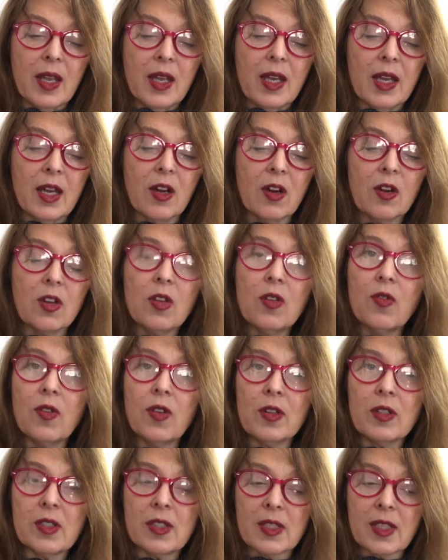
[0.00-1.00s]
Here you
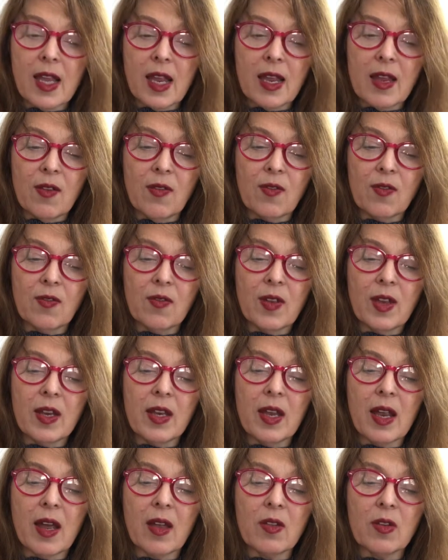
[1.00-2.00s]
feel safe
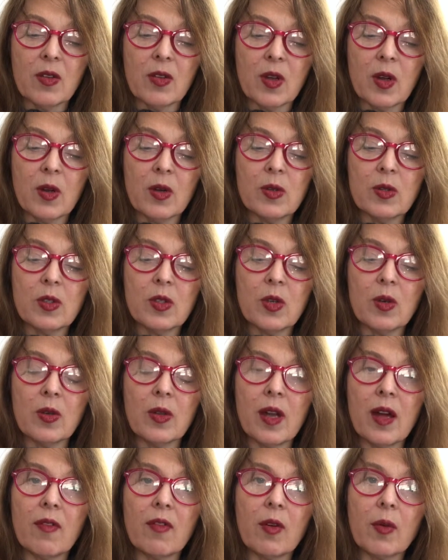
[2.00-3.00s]
and gather those you
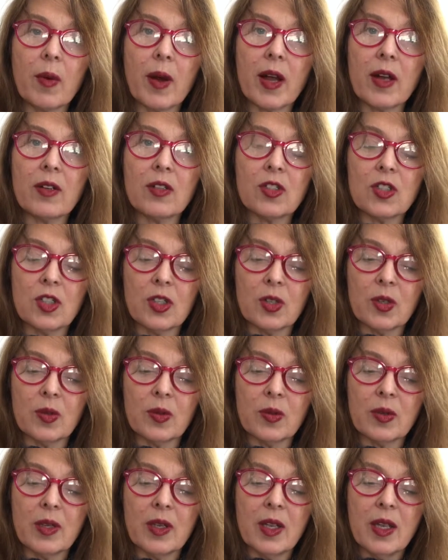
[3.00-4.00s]
love around
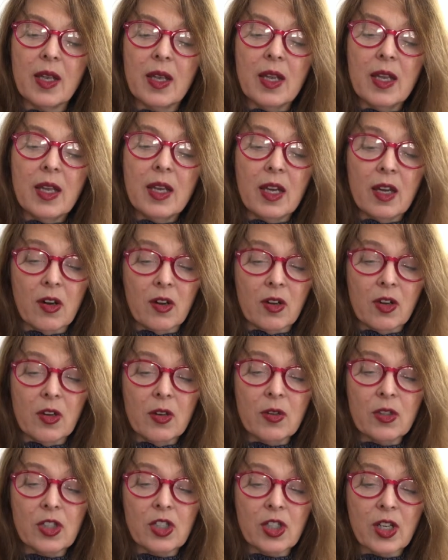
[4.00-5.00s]
you. Here
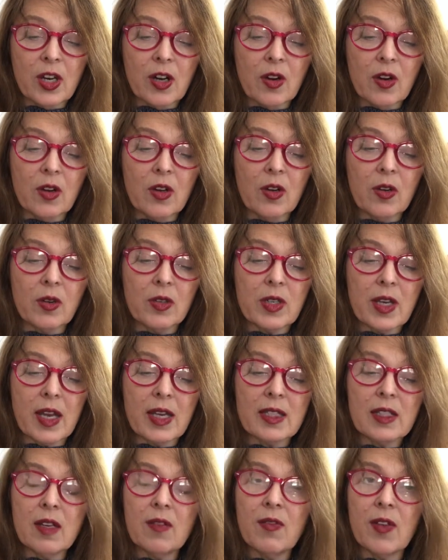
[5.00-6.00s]
you share your
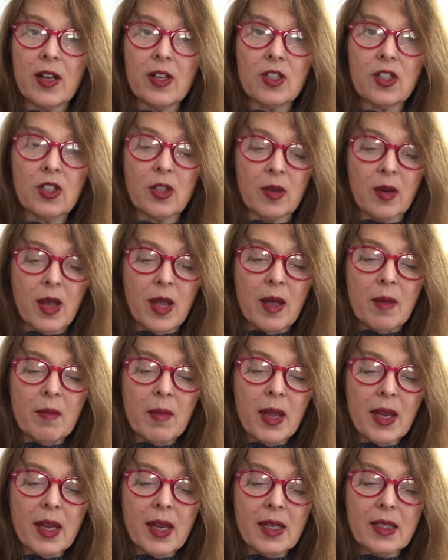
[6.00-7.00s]
day's adventure,
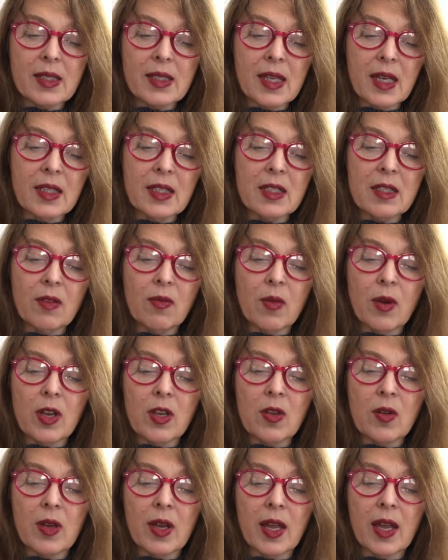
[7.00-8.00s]
making sense of
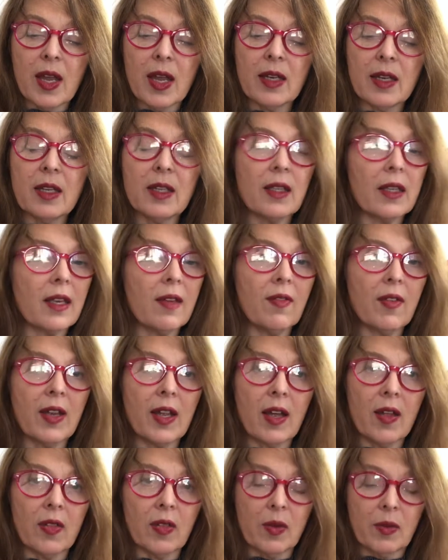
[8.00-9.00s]
what you can and
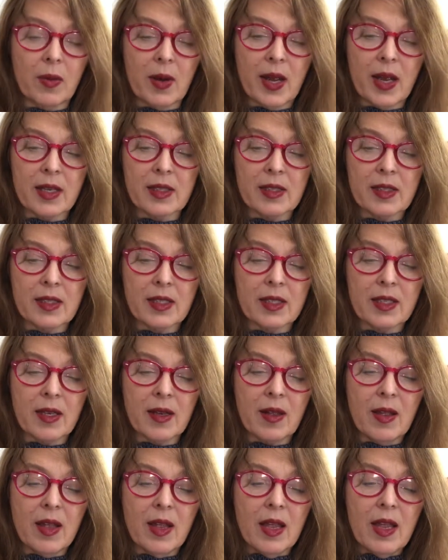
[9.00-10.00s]
leaving out the rest.
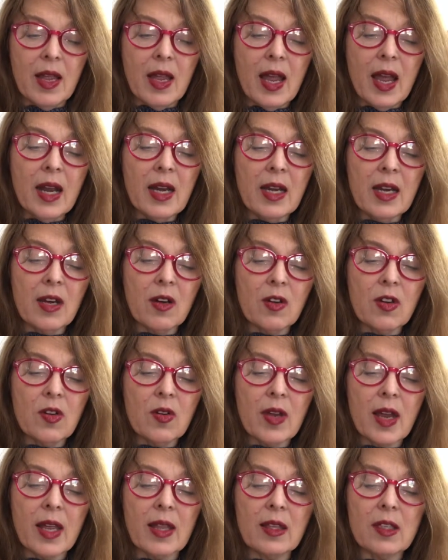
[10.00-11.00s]
And here you
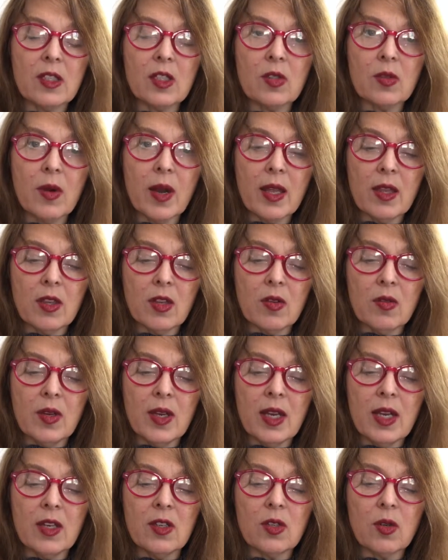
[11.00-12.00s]
gain the strength you
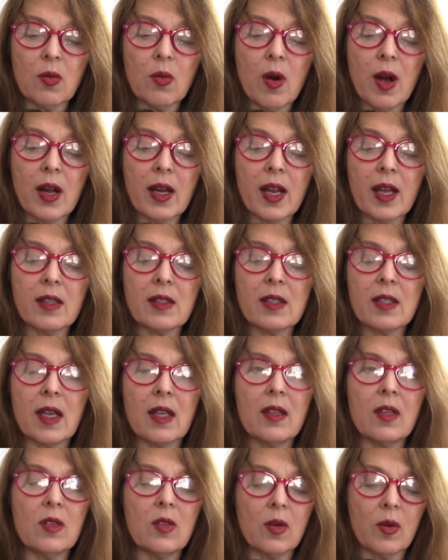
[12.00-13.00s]
need to walk
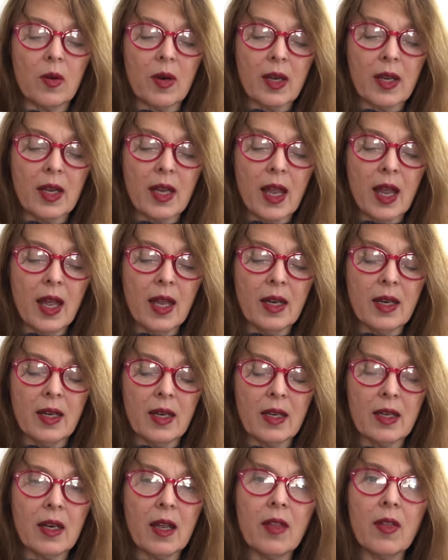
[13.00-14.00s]
outside the door
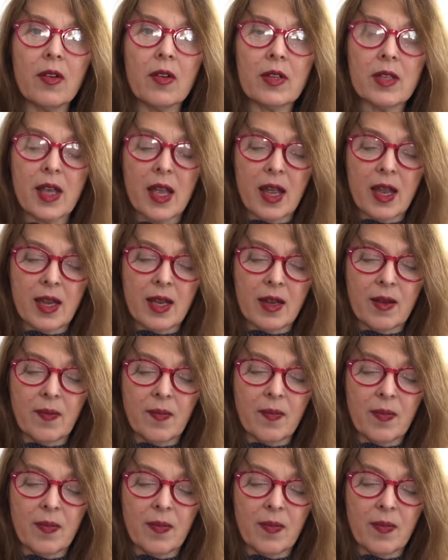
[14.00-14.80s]
again another day.